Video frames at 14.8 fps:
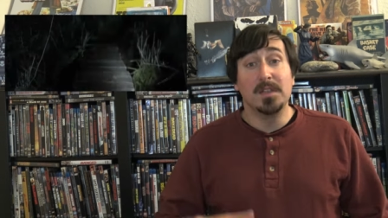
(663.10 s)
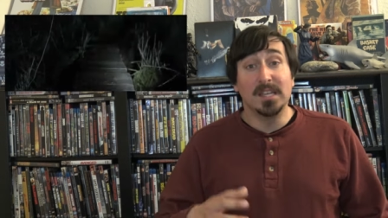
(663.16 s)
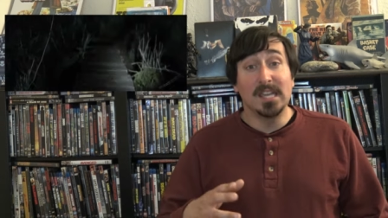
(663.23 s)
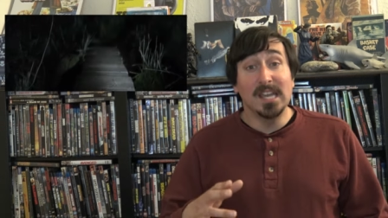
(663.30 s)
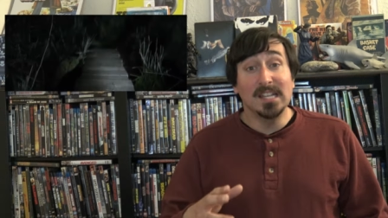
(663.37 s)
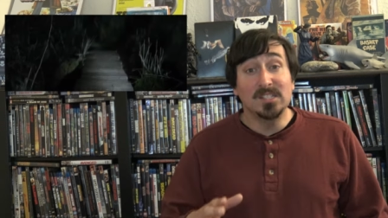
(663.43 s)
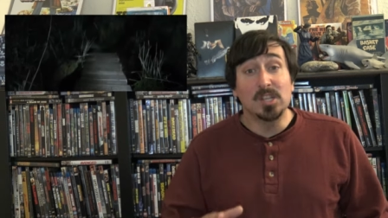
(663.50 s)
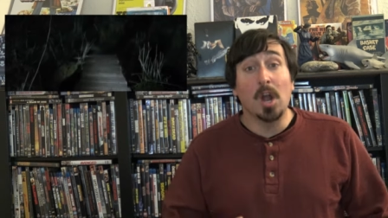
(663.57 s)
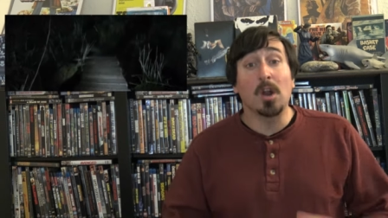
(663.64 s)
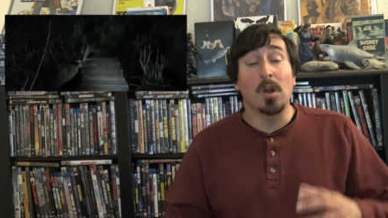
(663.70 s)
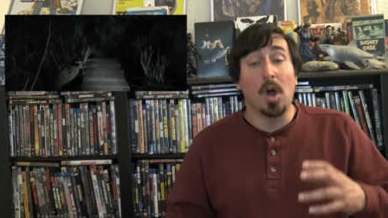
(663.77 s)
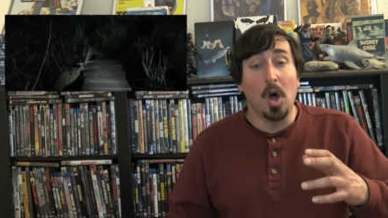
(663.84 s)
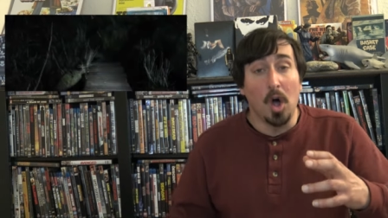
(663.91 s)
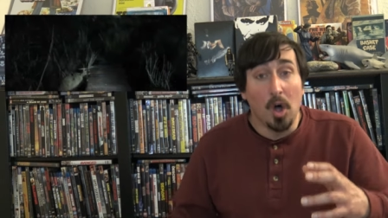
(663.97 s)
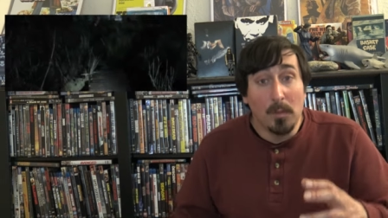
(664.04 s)
The kids
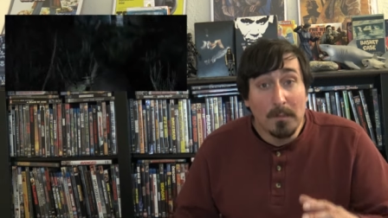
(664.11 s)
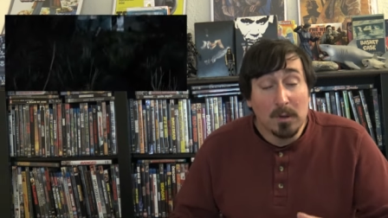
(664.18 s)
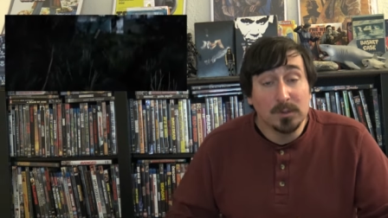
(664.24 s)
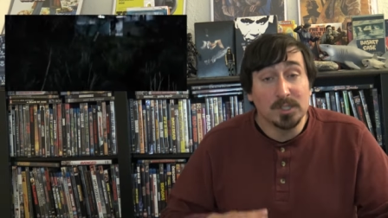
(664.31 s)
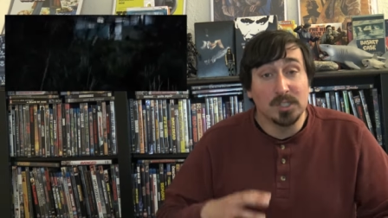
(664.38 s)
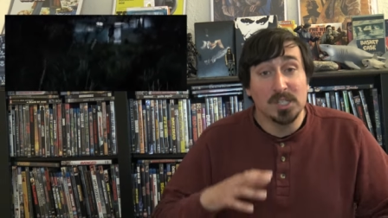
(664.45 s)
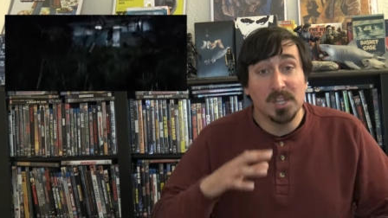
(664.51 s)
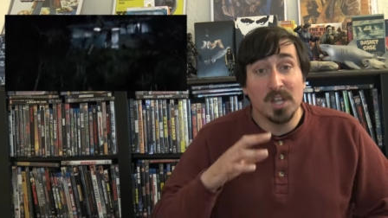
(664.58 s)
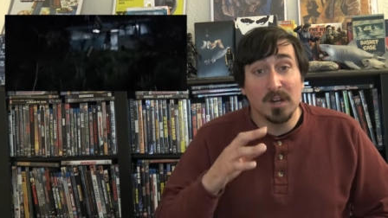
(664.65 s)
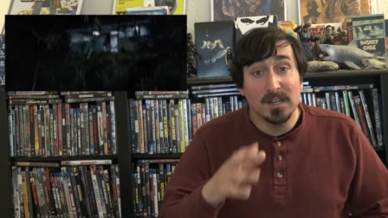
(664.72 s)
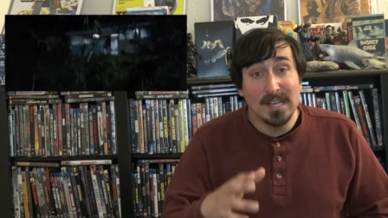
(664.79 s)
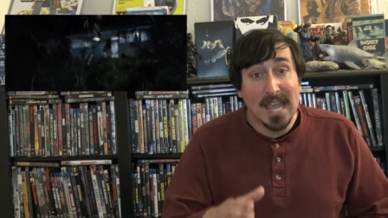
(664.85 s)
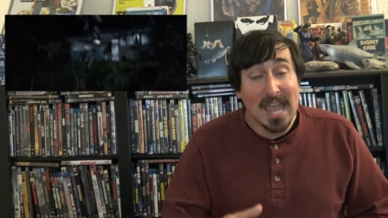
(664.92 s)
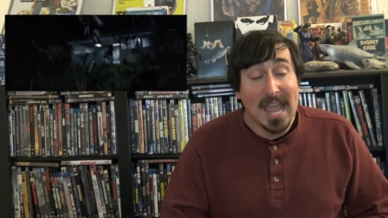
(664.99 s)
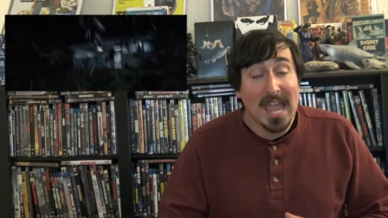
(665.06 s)
are almost to their
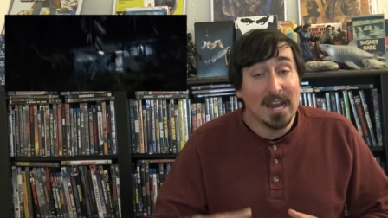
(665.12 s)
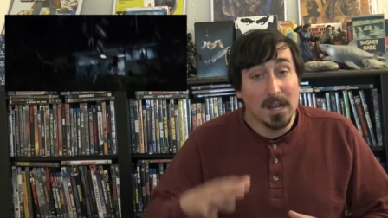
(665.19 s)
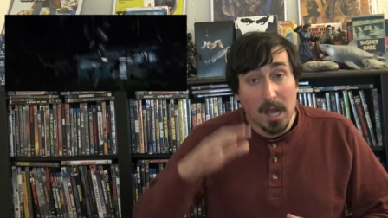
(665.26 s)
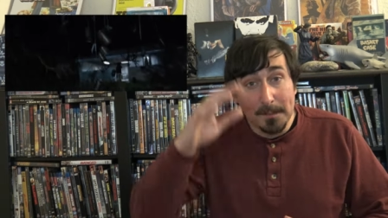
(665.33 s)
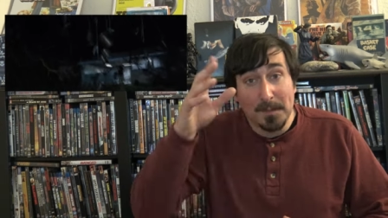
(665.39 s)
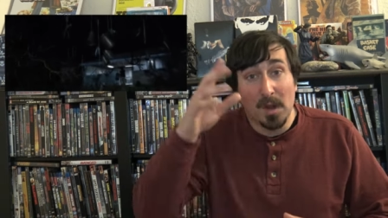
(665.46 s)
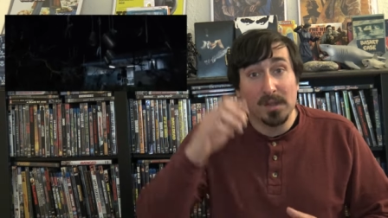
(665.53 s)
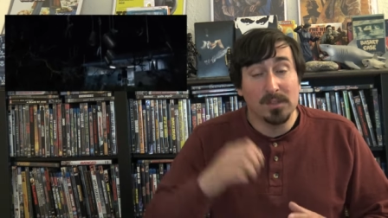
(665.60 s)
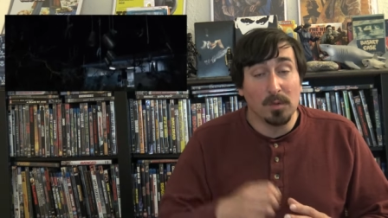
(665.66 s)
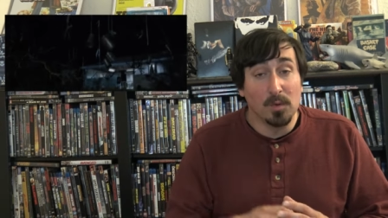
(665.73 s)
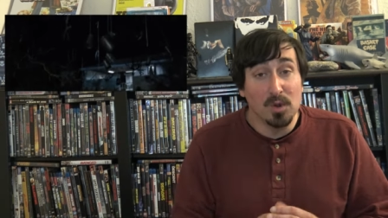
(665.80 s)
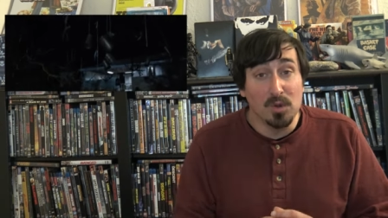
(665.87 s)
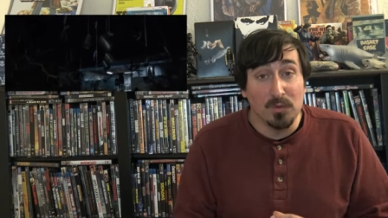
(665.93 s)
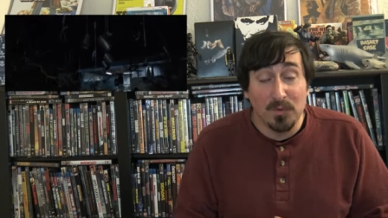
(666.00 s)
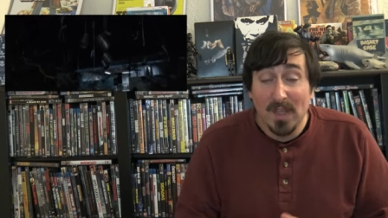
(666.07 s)
dad up on the
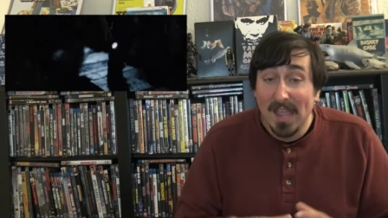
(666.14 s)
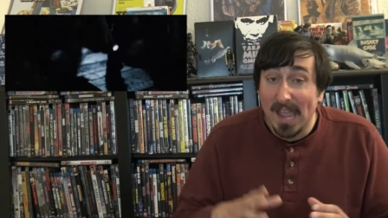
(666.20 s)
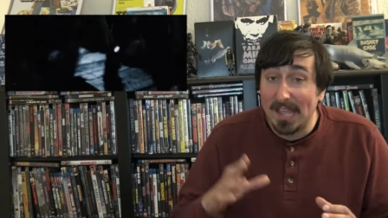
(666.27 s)
roof,